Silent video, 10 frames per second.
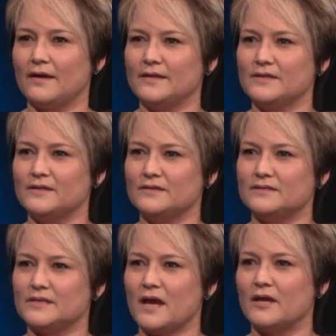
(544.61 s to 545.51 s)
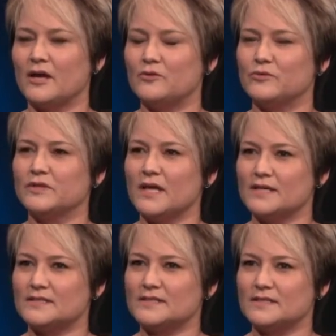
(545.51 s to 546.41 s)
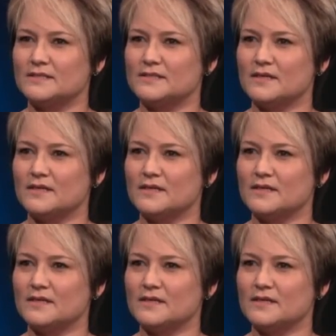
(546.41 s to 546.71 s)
I realized it,